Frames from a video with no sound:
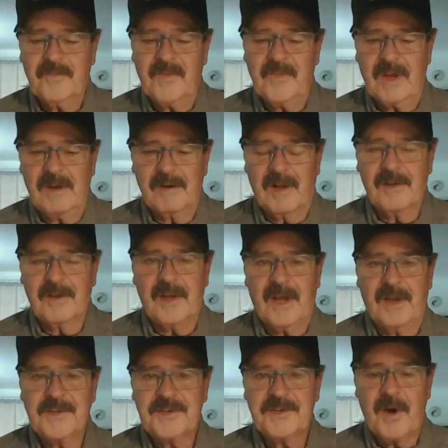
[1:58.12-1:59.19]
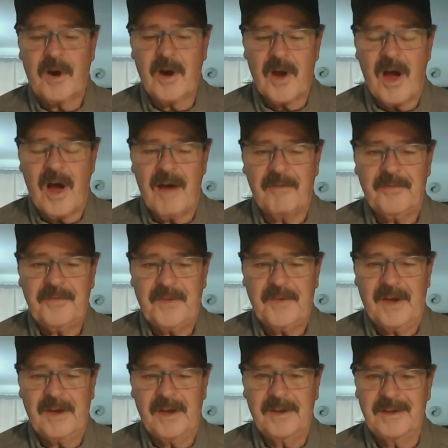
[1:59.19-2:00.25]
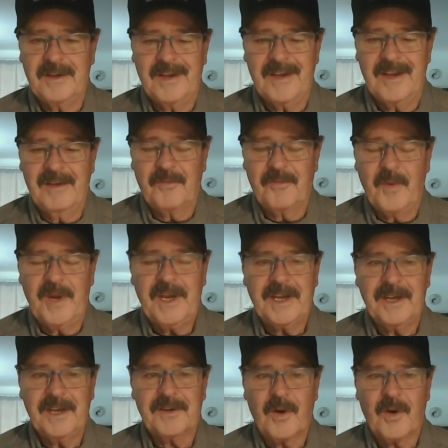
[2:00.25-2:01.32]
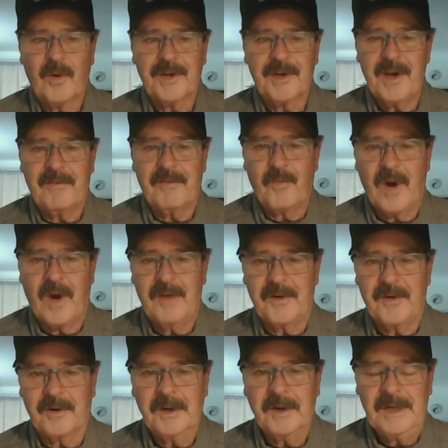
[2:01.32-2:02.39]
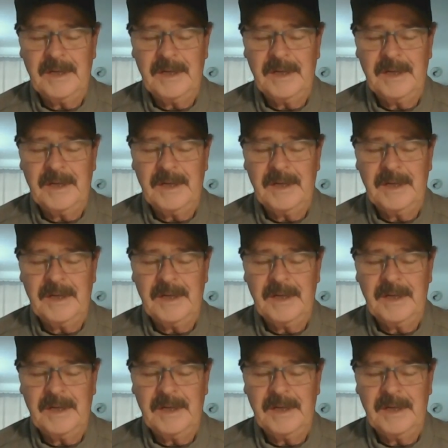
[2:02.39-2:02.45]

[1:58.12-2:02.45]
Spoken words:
I'll start off. If we get cold enough weather